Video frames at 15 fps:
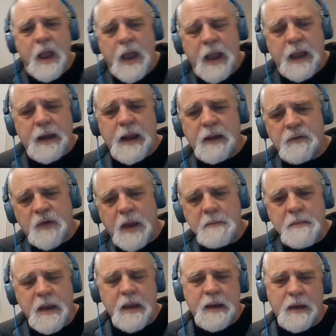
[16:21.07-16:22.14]
And as
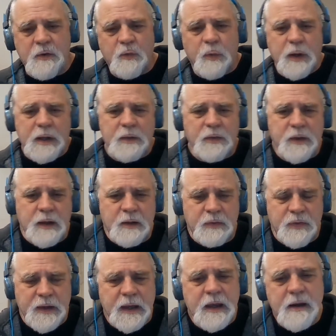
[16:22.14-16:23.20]
I'm entering
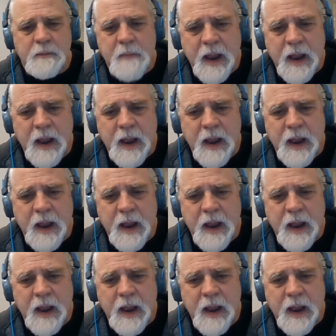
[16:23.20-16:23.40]
the end of